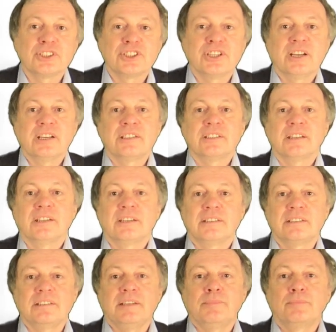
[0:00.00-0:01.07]
change
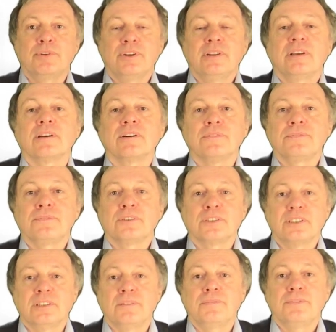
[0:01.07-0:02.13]
is the burning of
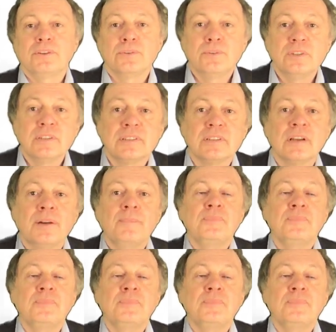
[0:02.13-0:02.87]
fossil fuels,